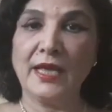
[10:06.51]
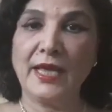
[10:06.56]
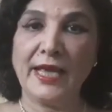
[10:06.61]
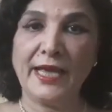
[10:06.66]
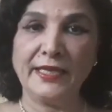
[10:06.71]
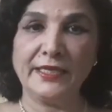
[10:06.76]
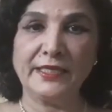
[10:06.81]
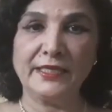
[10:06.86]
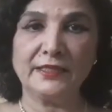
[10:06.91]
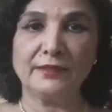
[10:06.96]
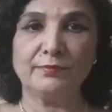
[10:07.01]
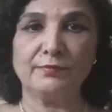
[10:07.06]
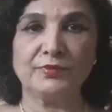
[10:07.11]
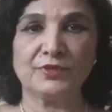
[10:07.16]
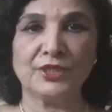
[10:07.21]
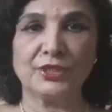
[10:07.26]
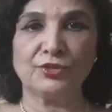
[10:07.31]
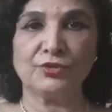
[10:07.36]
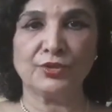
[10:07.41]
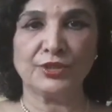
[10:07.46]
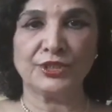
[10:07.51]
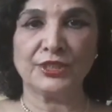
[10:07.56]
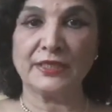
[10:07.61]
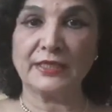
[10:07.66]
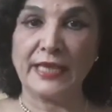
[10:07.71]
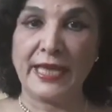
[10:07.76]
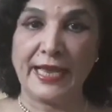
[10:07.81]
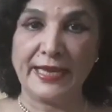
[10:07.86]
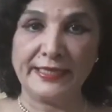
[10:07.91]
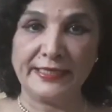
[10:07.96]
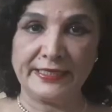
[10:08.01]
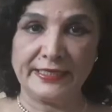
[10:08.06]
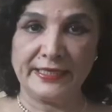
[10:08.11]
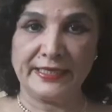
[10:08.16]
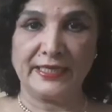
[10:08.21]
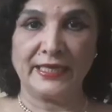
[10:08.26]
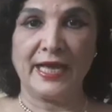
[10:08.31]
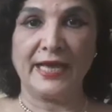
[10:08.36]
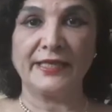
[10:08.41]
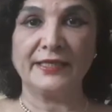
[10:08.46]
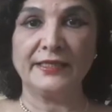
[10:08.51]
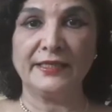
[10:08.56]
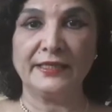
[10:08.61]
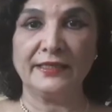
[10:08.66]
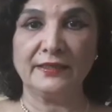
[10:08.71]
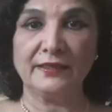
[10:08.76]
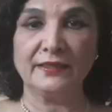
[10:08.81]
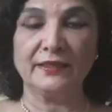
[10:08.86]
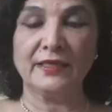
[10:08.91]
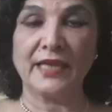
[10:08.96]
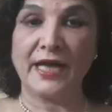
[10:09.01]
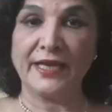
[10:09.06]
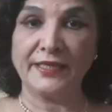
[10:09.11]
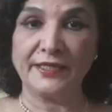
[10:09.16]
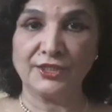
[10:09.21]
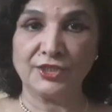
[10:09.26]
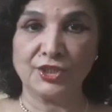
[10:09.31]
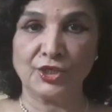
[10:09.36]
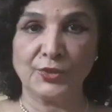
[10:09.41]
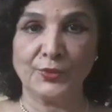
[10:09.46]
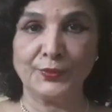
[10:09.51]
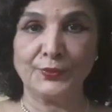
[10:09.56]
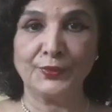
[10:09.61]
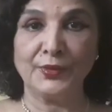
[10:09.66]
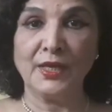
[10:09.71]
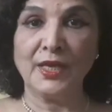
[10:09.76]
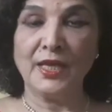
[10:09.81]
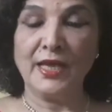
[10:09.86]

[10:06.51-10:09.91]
any situation, and reclining, lying down.